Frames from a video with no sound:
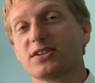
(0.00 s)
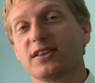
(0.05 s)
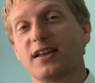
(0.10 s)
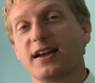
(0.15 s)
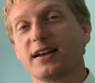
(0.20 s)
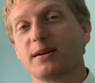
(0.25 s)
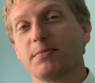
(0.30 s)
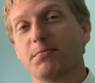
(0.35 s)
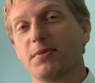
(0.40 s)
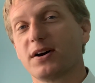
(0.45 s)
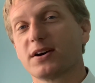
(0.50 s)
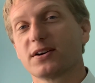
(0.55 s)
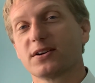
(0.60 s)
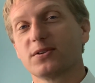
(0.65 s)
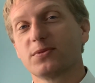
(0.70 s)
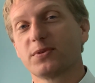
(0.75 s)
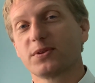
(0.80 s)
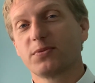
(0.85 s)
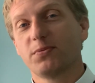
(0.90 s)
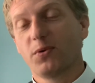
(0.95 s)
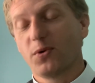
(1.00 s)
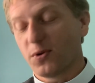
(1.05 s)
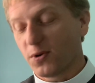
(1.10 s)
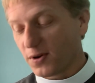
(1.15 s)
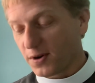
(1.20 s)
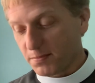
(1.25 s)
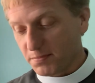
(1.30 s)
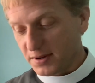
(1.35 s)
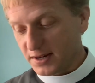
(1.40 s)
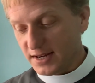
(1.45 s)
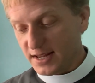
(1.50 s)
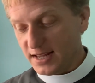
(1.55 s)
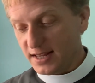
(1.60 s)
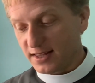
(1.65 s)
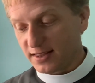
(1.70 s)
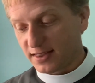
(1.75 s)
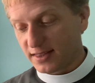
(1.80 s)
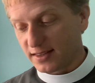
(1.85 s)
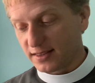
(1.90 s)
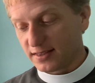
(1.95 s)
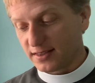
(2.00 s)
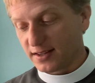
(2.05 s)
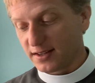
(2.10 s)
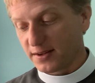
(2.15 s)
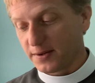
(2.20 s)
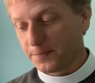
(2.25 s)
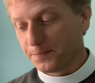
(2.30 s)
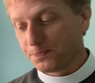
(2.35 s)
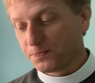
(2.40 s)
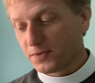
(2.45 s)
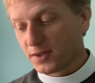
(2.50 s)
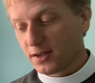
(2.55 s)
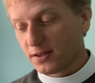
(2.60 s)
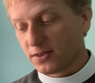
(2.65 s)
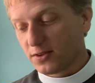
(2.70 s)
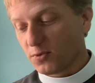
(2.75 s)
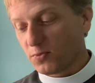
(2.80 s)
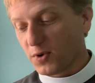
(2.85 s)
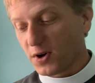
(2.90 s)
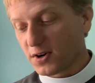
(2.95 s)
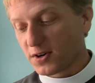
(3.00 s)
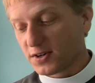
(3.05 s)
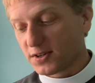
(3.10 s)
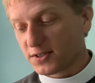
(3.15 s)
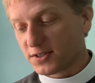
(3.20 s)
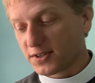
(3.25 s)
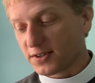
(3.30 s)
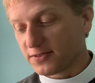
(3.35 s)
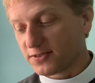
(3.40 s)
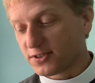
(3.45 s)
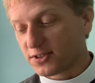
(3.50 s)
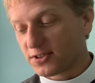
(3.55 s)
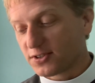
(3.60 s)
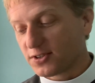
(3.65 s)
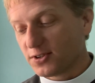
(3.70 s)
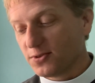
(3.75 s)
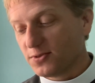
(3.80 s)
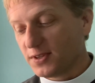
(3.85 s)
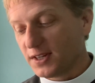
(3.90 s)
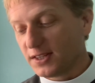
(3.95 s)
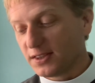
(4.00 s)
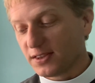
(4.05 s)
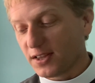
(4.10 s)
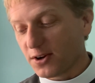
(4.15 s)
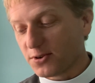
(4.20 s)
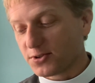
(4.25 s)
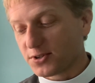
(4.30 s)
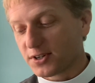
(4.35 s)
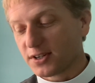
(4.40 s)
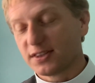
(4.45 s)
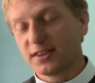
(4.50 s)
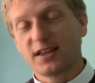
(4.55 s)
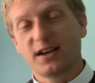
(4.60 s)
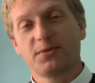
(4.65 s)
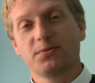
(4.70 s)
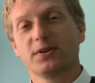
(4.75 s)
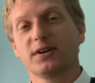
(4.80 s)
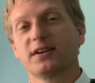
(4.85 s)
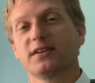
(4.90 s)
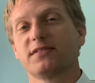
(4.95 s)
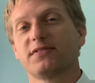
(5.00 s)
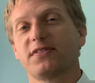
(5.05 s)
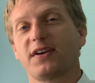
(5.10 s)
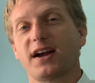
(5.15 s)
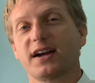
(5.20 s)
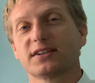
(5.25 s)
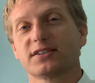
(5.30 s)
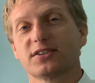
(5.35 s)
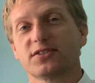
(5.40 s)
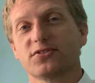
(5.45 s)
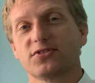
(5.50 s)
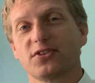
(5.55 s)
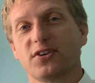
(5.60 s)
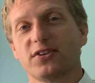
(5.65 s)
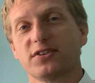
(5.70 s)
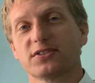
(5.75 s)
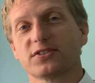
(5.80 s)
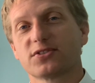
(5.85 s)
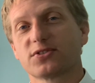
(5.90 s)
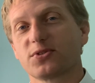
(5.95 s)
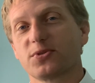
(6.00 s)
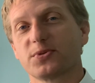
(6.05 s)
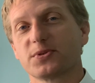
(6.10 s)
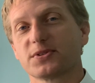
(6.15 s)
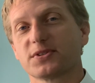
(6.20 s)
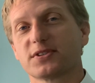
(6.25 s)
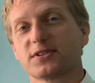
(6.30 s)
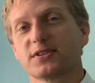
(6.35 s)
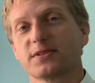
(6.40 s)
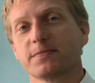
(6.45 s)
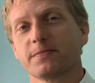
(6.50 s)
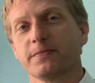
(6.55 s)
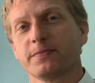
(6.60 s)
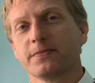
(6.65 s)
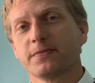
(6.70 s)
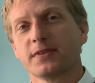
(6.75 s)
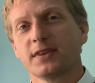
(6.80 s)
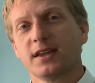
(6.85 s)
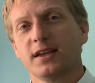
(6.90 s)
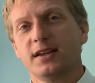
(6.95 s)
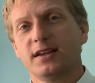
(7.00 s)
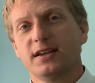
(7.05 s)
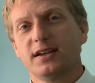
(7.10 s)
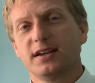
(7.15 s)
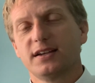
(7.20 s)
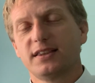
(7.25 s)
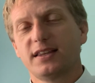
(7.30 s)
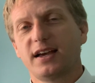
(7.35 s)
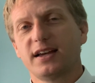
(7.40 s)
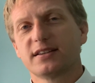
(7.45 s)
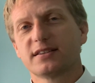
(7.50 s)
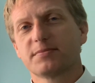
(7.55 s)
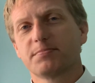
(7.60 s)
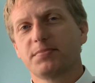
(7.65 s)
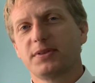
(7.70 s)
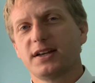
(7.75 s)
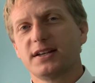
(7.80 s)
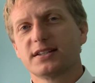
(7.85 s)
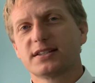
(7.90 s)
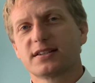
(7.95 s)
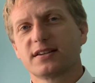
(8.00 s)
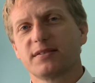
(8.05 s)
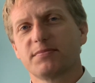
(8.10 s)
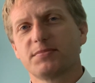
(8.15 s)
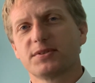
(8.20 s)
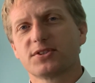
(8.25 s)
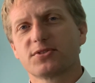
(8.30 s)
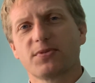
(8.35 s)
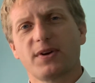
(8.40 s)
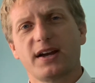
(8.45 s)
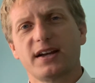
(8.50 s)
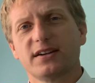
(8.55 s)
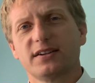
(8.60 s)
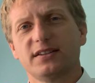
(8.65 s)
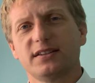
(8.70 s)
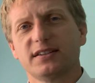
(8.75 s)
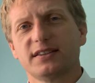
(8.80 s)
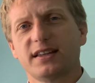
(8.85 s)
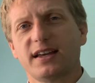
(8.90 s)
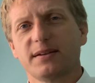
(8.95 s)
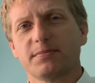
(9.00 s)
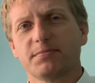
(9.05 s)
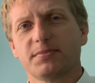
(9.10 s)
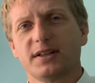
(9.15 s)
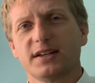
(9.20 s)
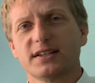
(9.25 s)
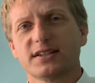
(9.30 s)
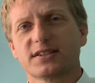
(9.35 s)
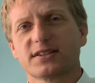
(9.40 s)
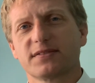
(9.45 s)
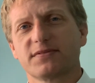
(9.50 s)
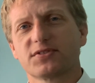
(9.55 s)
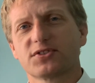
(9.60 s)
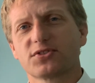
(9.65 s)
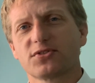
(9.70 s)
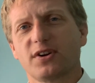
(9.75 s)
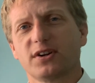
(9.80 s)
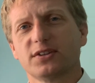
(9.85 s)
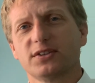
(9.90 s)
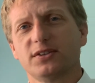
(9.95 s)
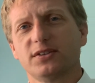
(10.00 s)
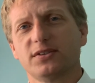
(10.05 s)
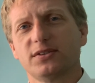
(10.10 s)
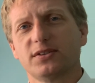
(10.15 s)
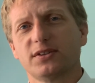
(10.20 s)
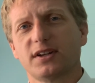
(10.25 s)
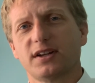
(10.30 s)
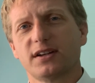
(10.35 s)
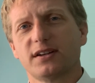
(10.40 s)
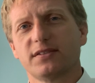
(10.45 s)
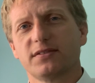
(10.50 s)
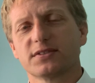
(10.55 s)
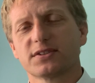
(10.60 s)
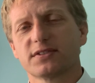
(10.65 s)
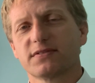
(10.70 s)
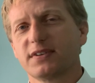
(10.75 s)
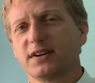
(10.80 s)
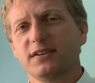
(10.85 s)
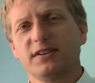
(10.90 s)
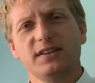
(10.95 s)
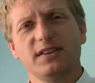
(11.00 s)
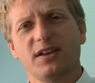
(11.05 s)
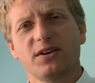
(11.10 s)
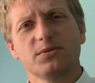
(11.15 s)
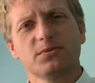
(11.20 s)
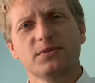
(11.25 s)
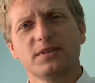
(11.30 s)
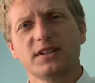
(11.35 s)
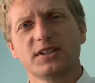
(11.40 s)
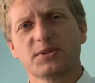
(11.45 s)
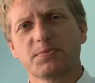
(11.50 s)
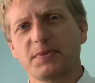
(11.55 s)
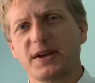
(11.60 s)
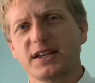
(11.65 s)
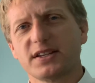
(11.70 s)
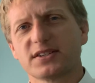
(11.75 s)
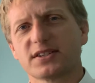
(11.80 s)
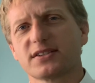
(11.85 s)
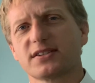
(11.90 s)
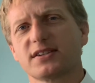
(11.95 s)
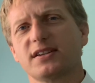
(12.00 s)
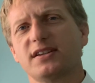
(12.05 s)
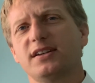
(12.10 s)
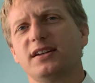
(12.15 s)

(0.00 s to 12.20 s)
like butter with war beneath, and the words of soothing lotion that were in fact drawn swords. And that place of betrayal and that place of struggle was a very lonely space.